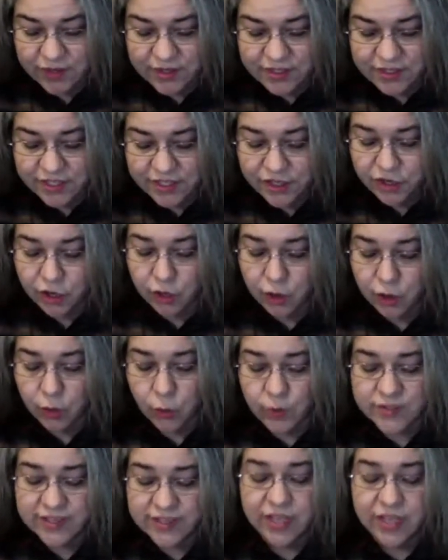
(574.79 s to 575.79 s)
Dinner
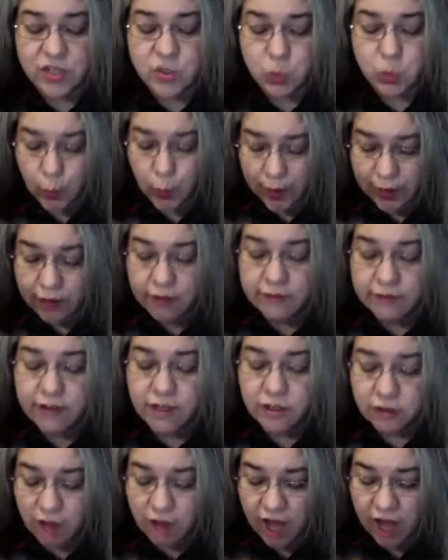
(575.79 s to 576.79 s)
was at 12
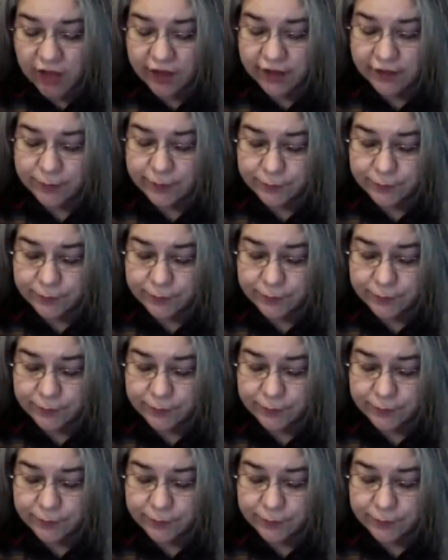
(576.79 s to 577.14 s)
o'clock,